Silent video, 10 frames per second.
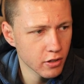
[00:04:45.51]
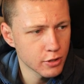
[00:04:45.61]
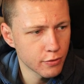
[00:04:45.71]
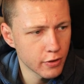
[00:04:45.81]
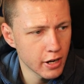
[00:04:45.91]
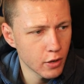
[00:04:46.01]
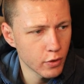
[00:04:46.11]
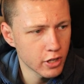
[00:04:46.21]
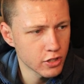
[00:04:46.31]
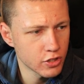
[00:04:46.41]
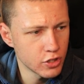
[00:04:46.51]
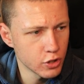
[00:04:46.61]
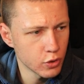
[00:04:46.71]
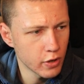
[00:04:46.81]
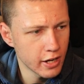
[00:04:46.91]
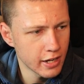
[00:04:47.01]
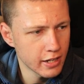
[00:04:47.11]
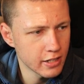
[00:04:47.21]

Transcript: So for now, we can just do a